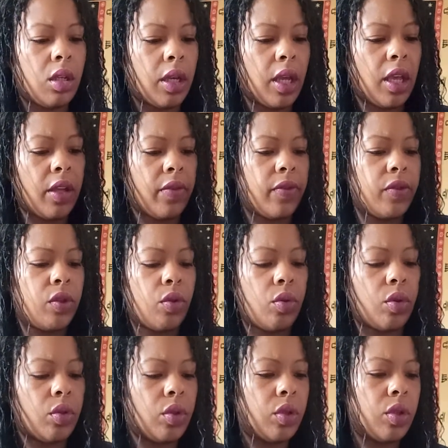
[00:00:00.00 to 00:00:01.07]
Eight of
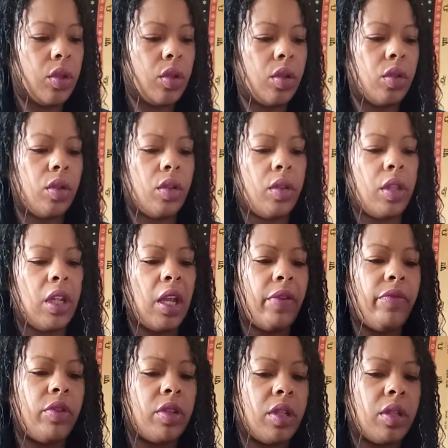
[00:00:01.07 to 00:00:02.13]
Swords. The
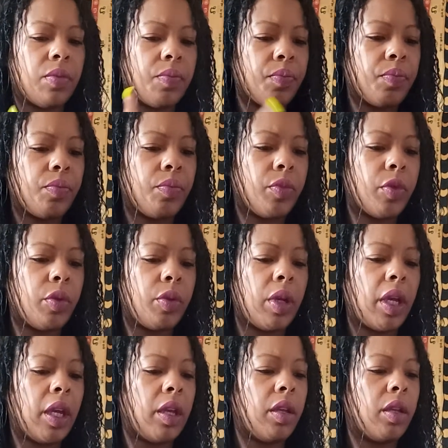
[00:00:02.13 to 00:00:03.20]
Lovers.
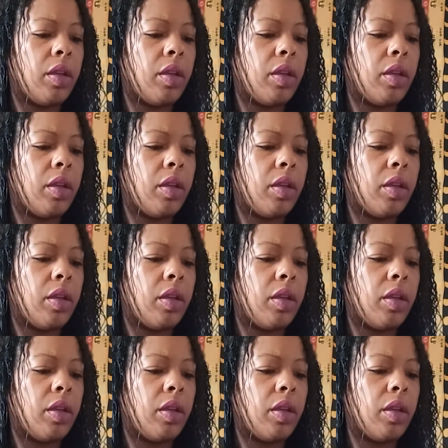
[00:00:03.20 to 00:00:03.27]
Okay.